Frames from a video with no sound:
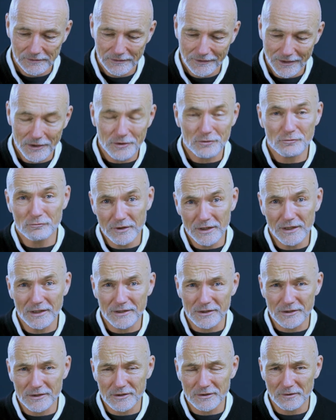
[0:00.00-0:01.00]
It's really
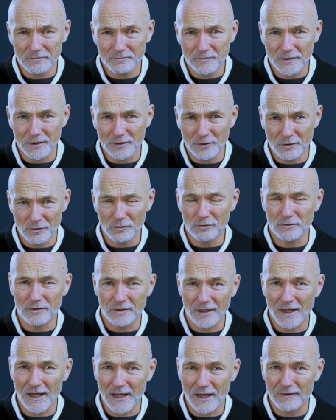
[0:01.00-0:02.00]
something good to
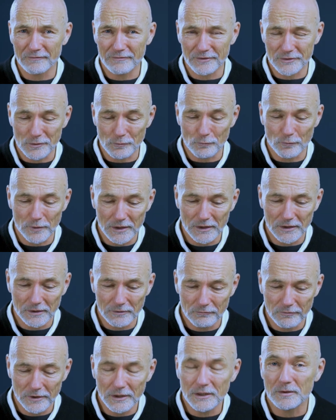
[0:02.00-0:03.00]
have as a weekly
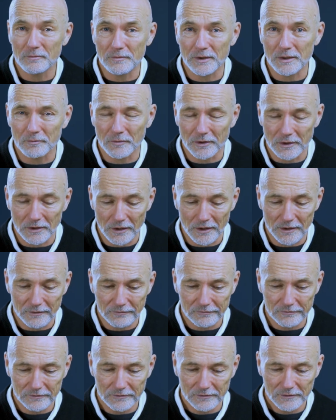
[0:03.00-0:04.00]
rhythm in my
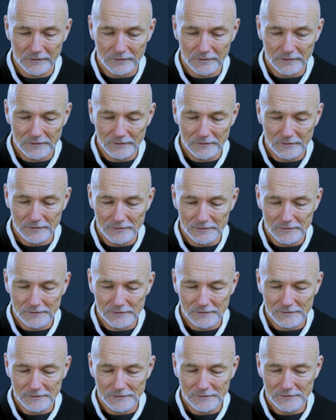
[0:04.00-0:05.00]
life.
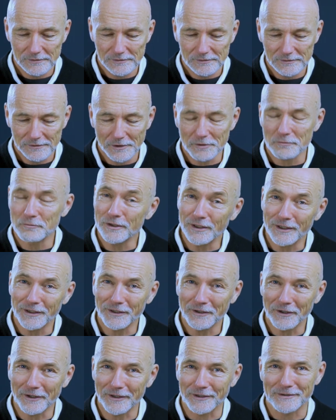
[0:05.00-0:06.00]
I really
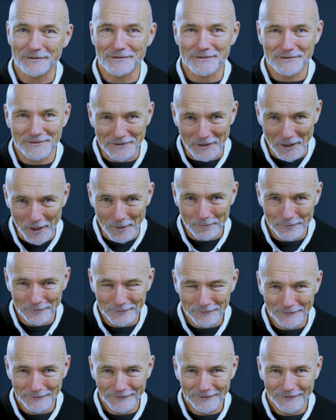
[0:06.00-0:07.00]
like stop,
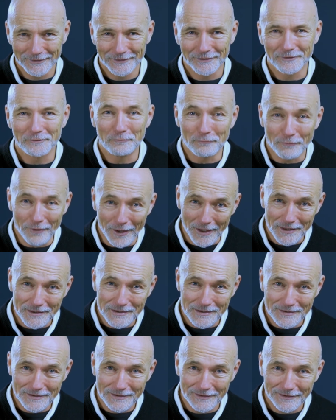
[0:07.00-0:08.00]

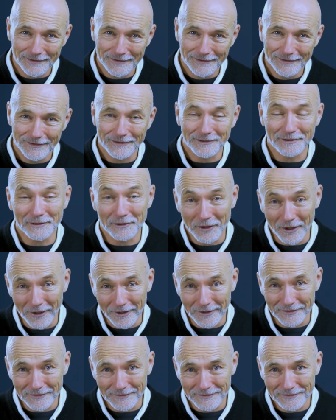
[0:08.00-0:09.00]
rest,
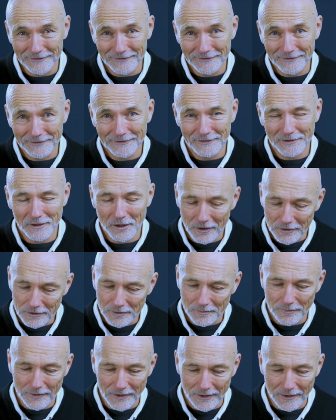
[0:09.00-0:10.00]
delight,
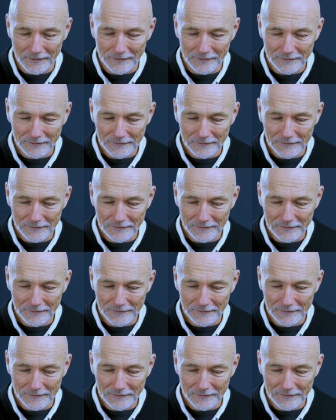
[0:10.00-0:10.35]
contemplate.